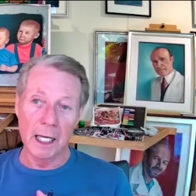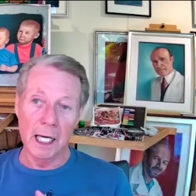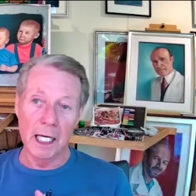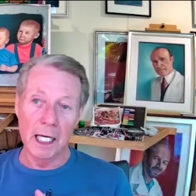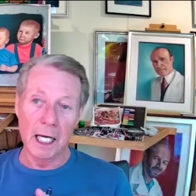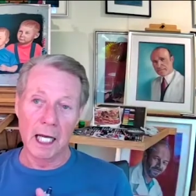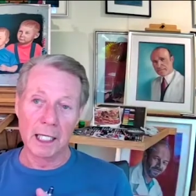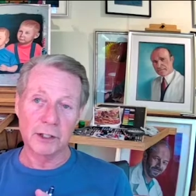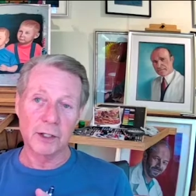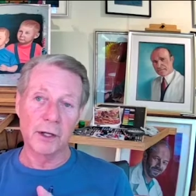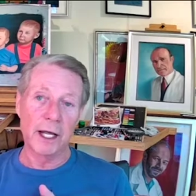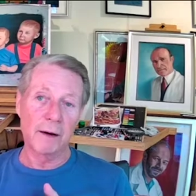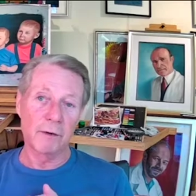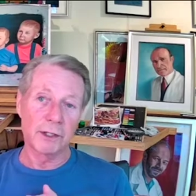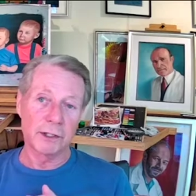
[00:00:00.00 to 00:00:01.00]
And so
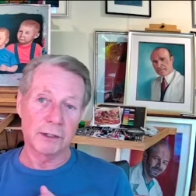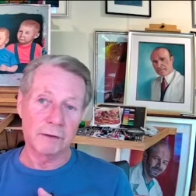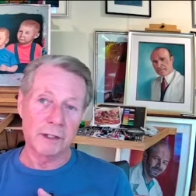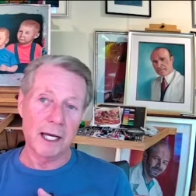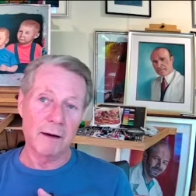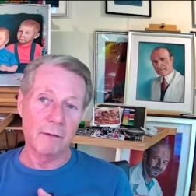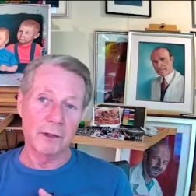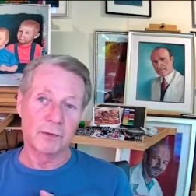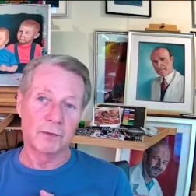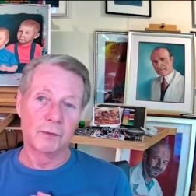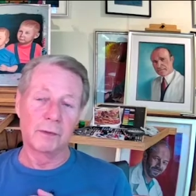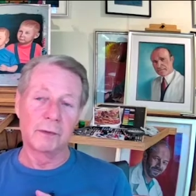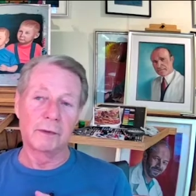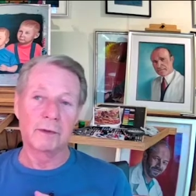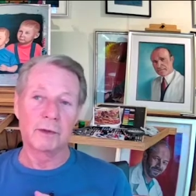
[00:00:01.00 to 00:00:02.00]
that was
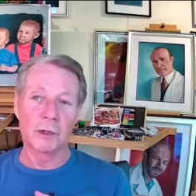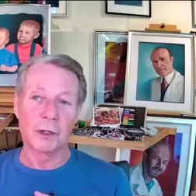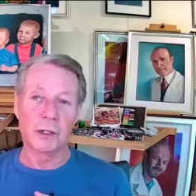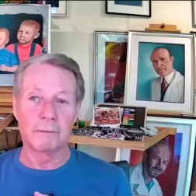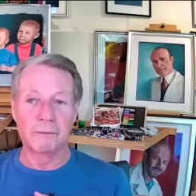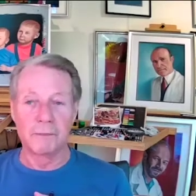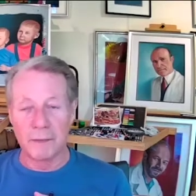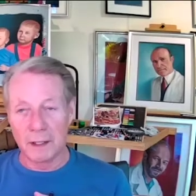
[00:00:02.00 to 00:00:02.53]
sort of,